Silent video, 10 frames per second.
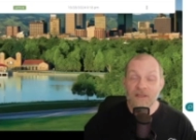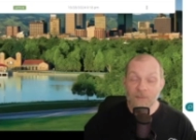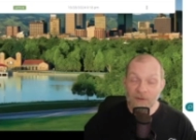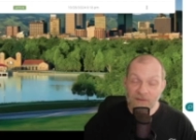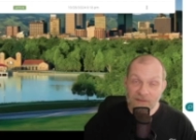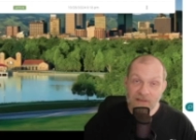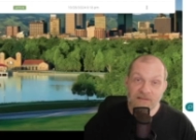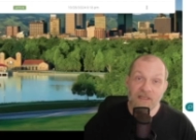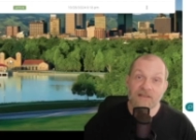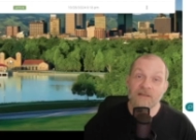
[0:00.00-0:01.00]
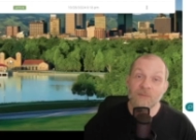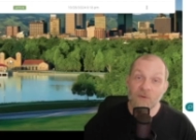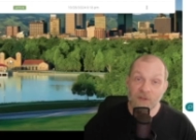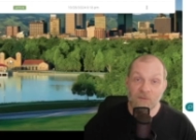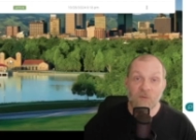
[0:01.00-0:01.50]
but then they set an
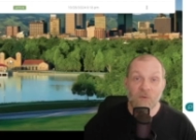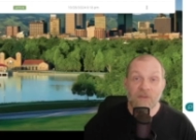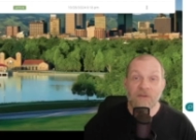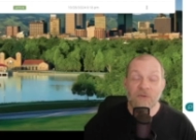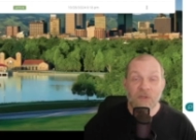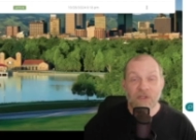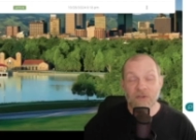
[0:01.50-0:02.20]
appointment with you.